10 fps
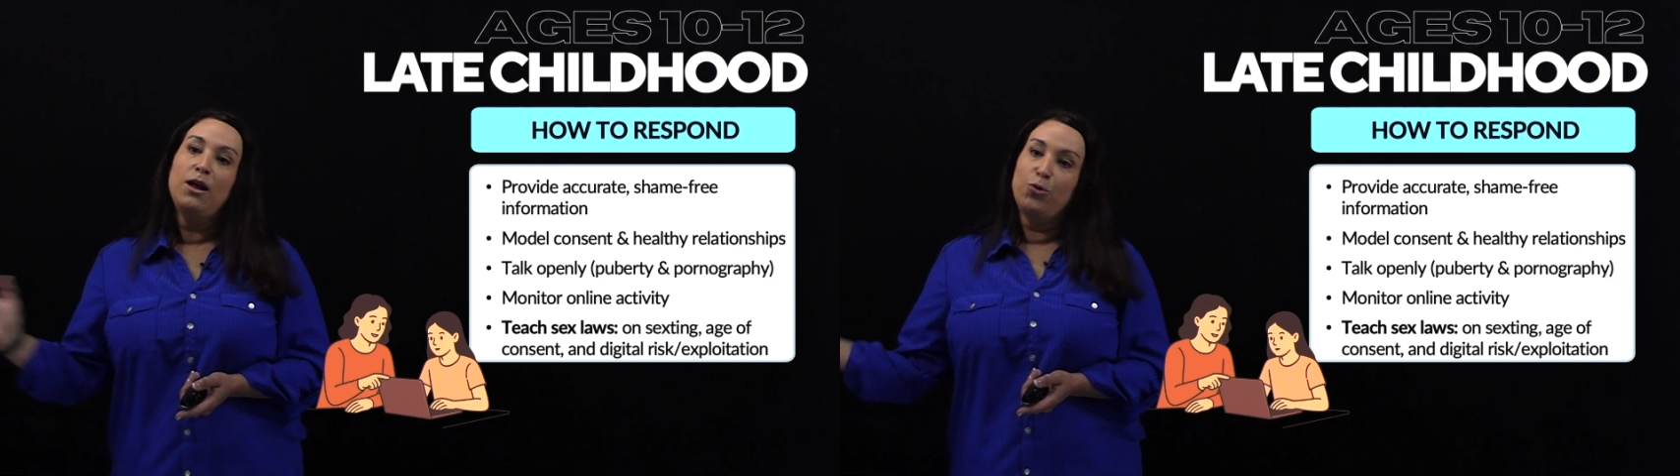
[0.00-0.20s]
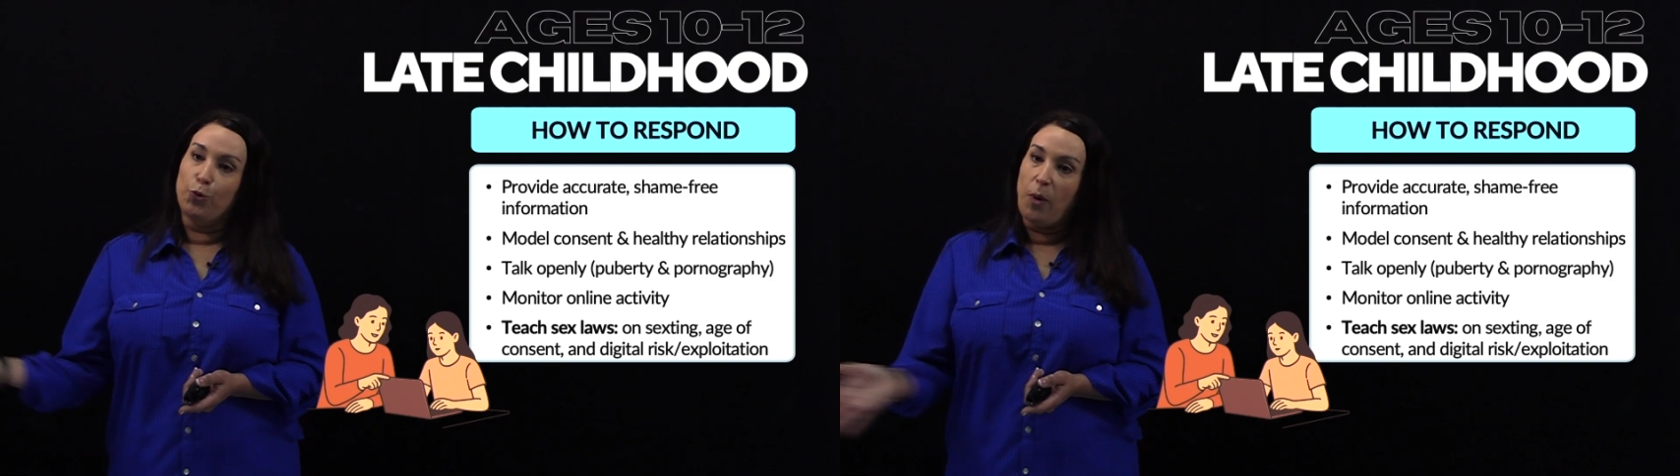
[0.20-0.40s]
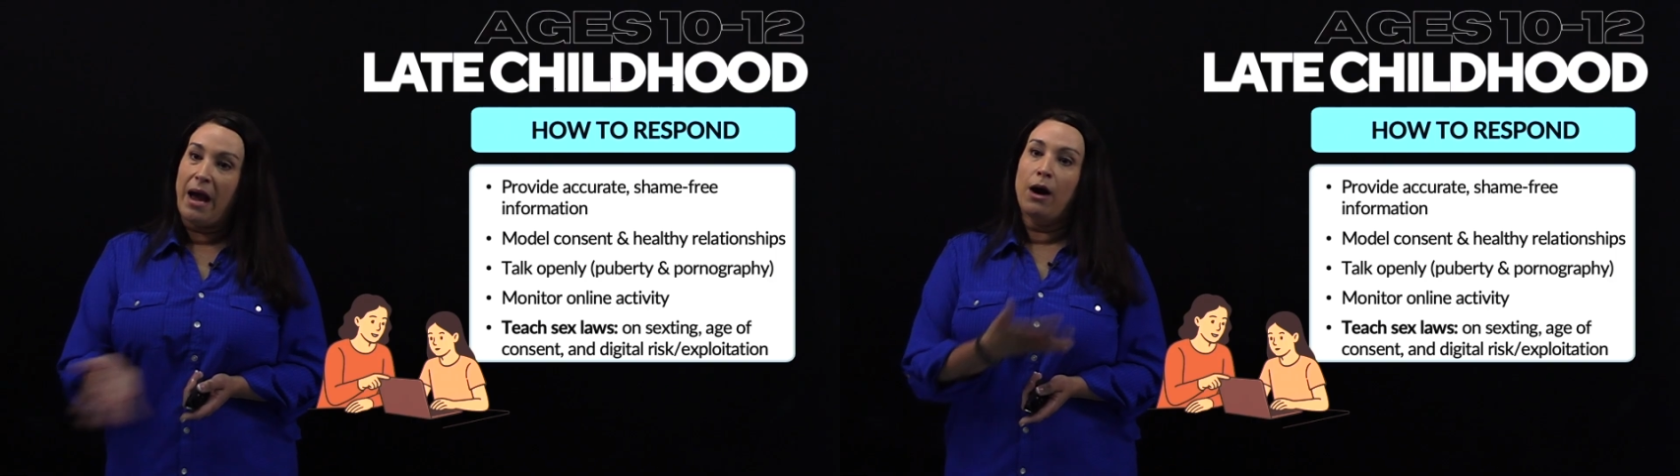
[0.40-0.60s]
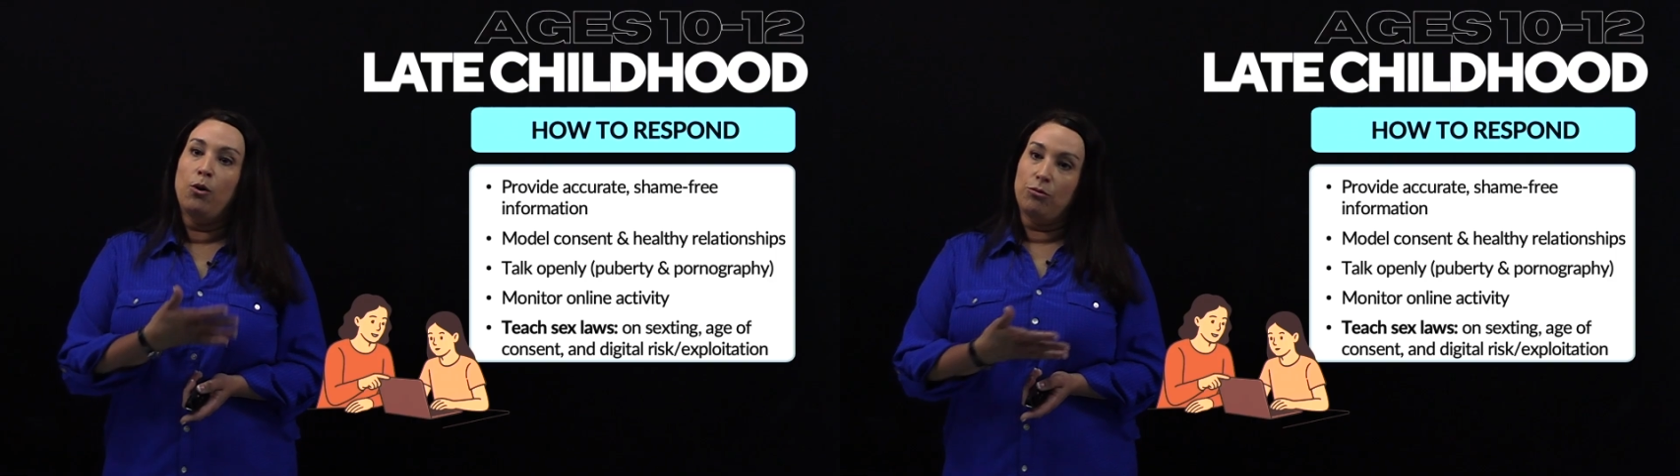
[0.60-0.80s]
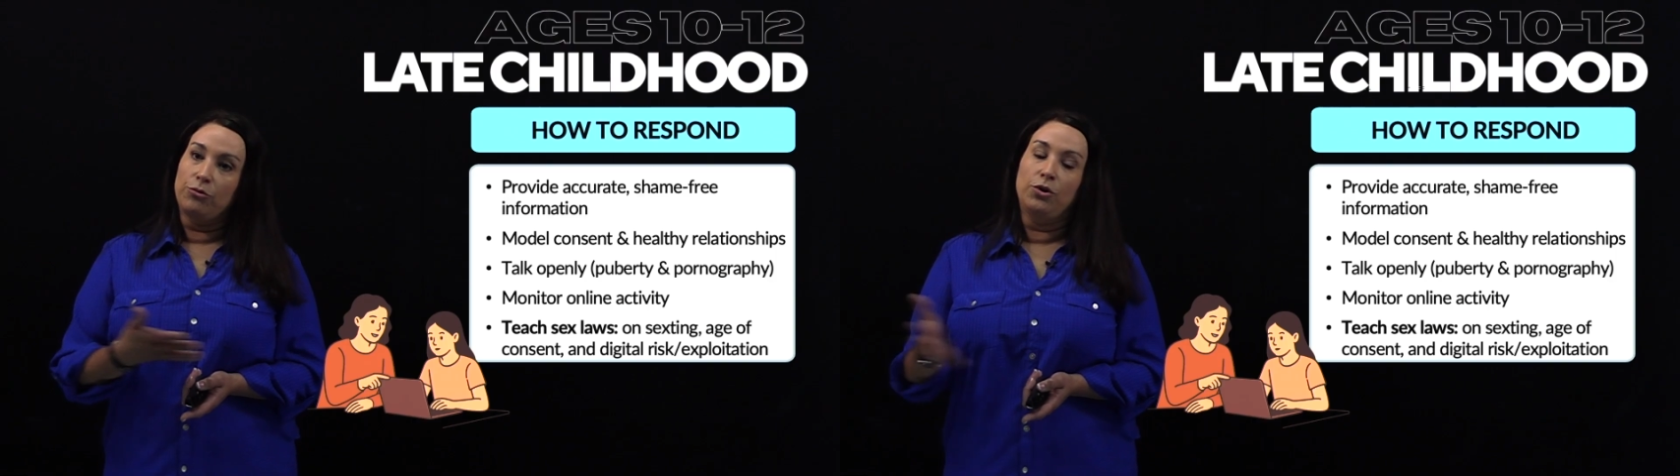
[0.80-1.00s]

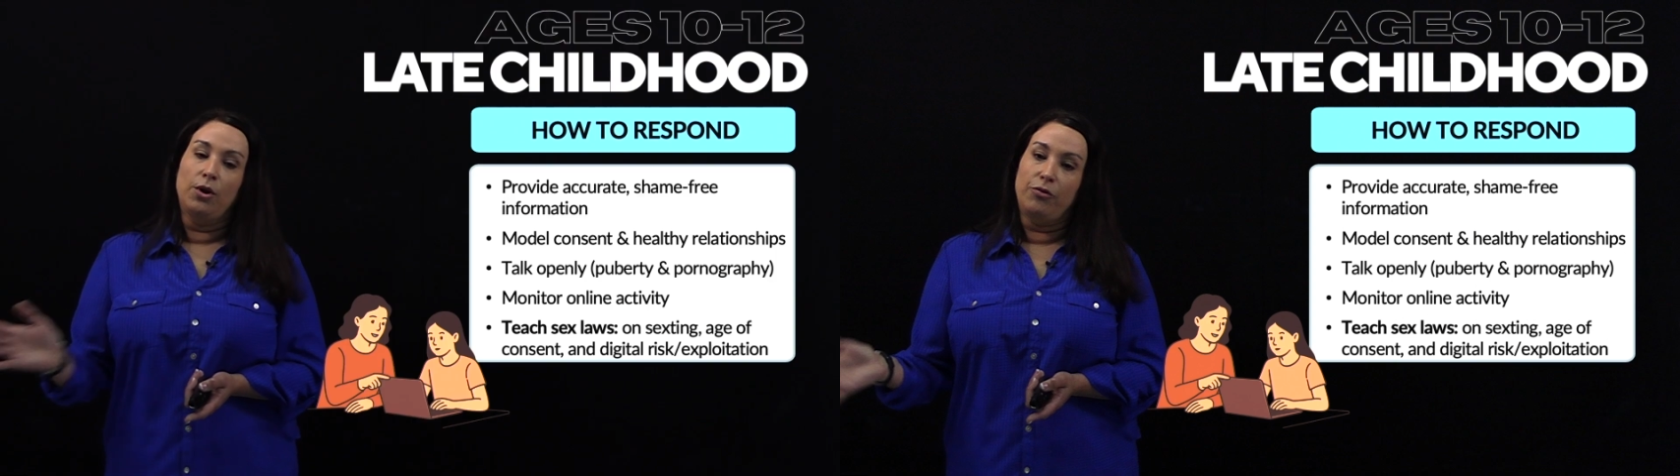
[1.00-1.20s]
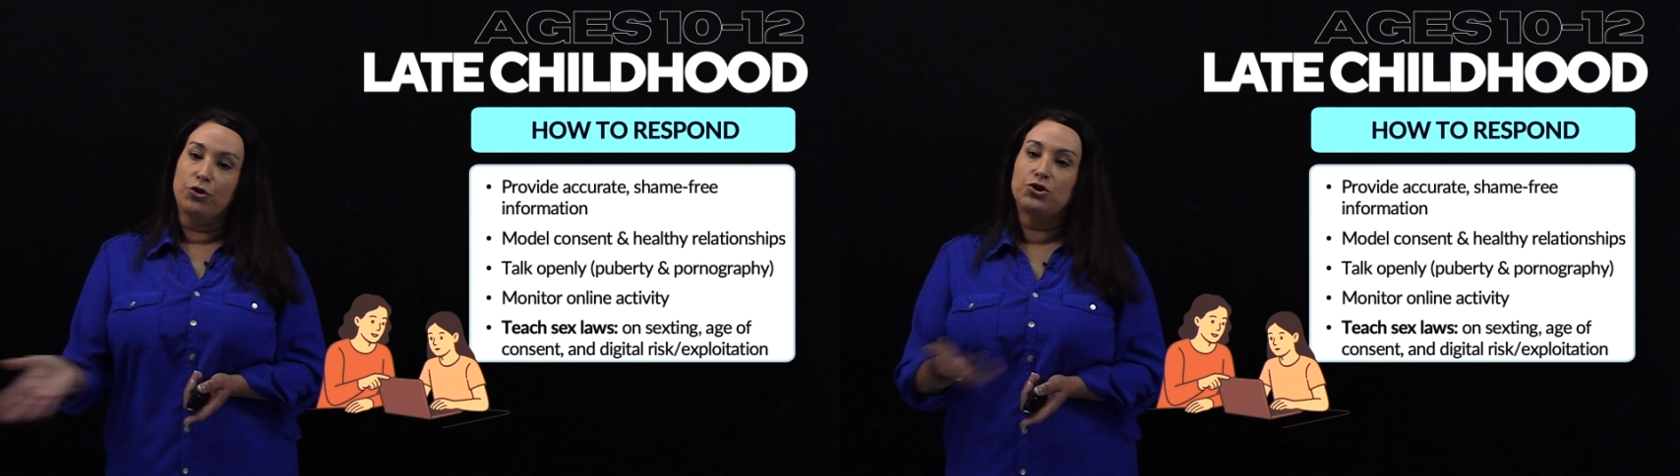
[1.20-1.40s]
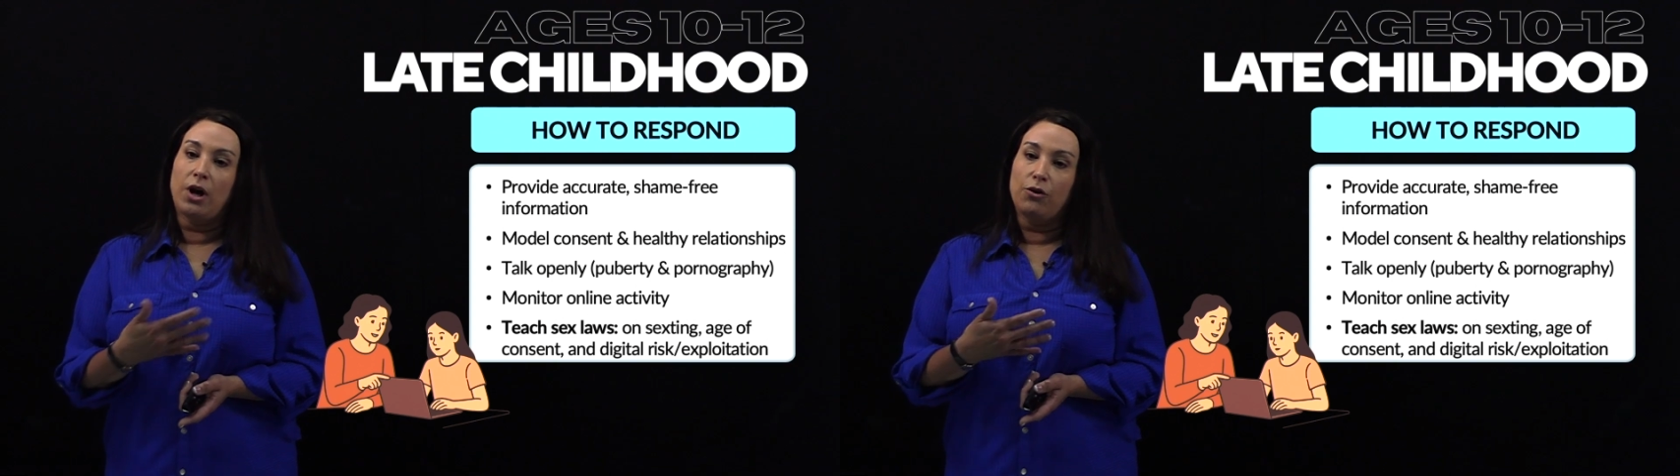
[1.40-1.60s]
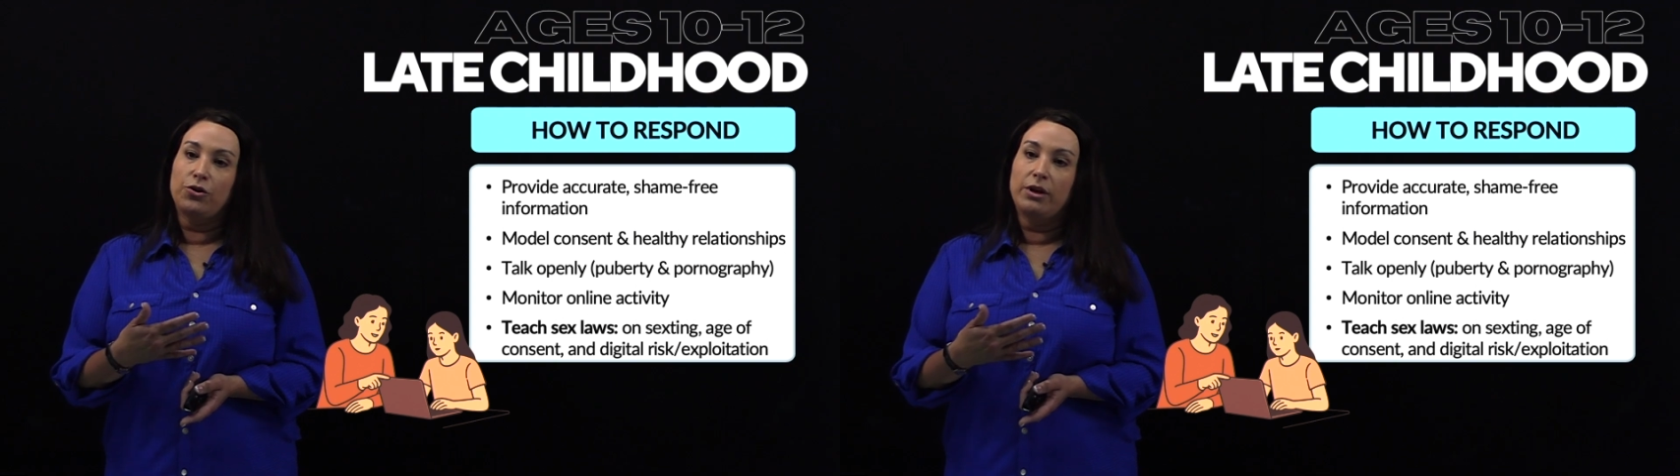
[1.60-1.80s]
throughout their childhood.